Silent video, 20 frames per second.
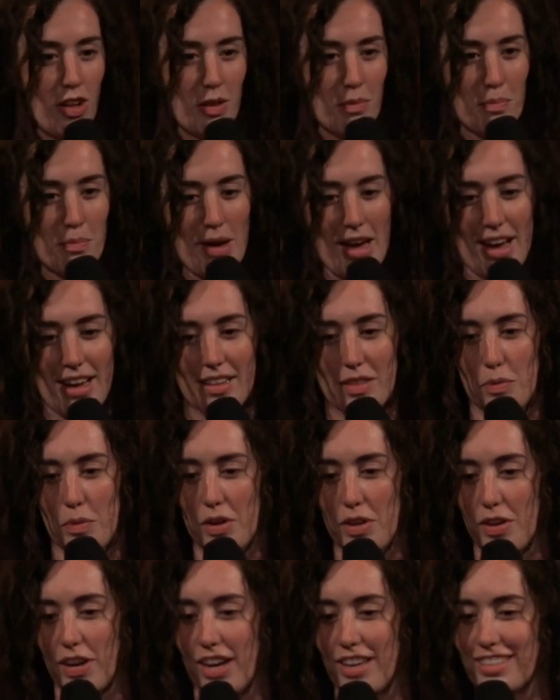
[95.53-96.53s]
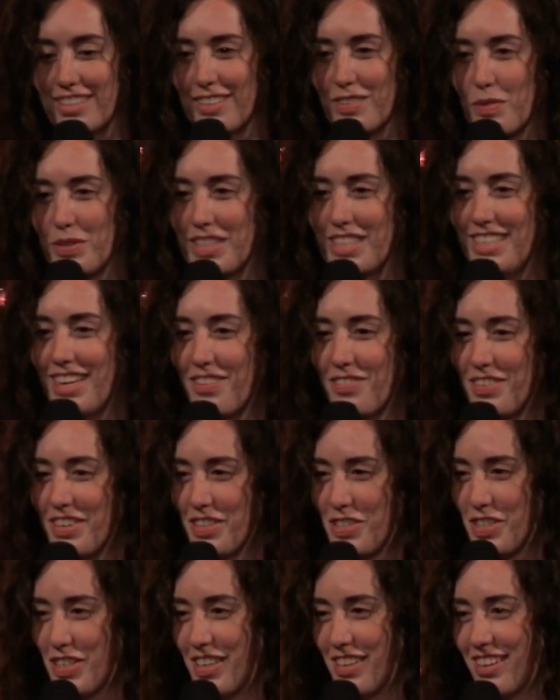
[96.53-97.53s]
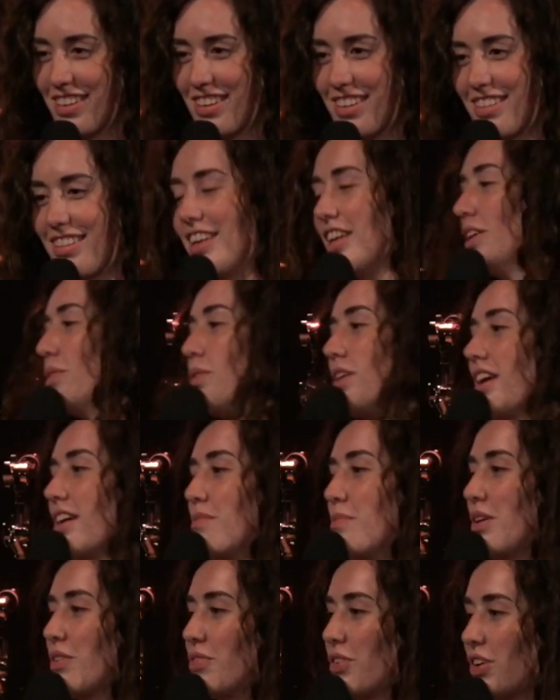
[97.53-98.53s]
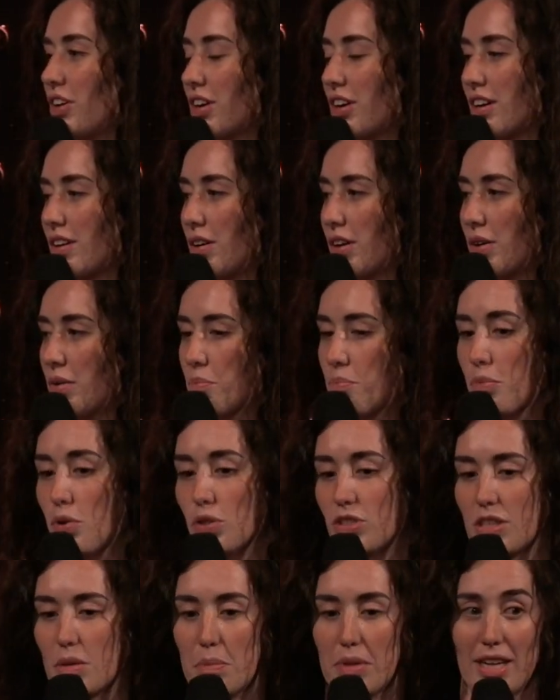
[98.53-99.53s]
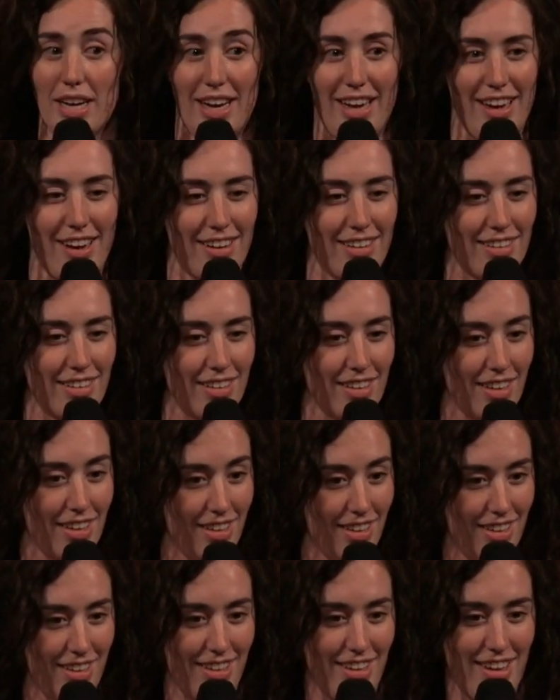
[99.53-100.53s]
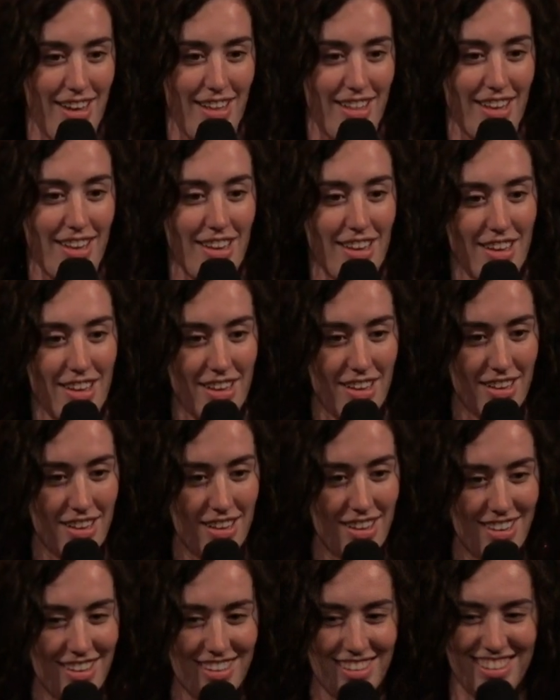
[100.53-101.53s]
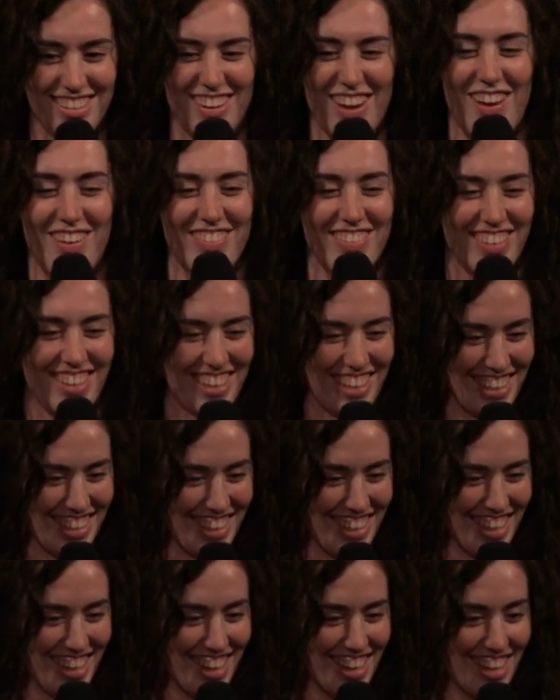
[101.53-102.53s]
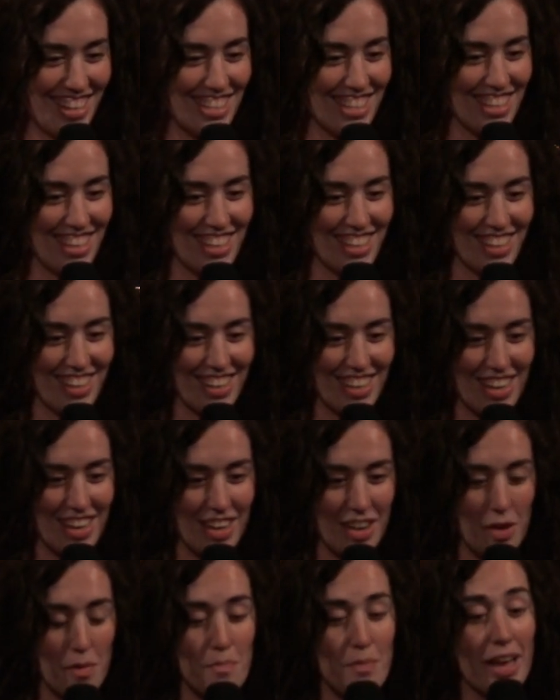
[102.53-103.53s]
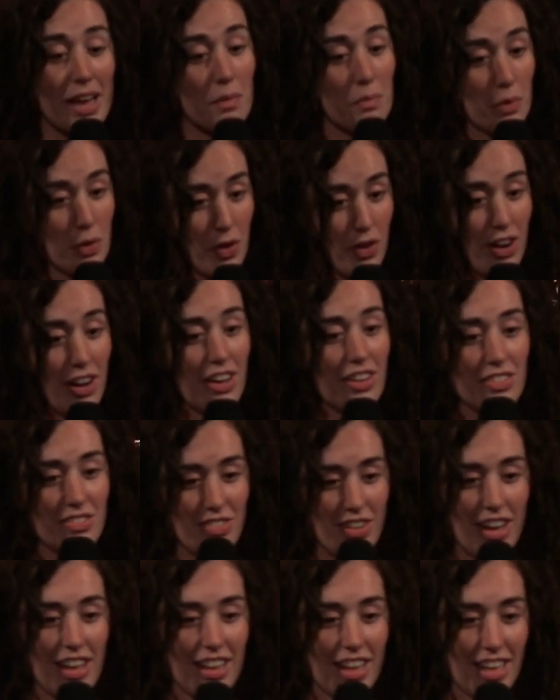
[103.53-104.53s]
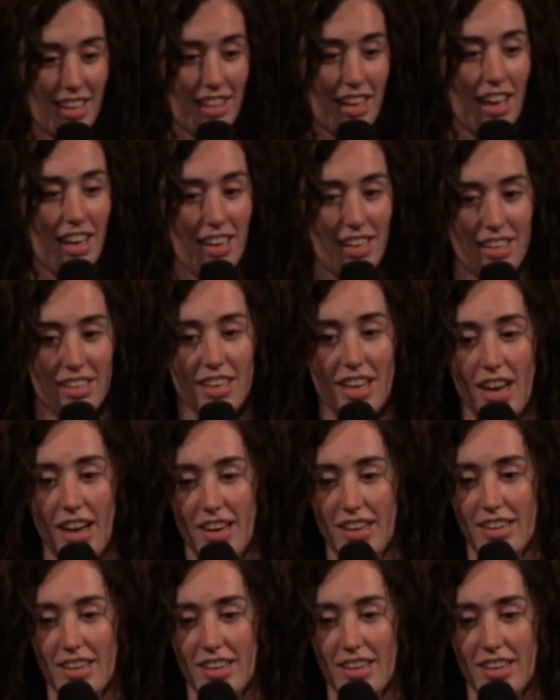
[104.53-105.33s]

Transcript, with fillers: in math. What do you guys? What's the definition that you would give me for multiplying? Ellie? Make, more Make more of. I like that. Yeah.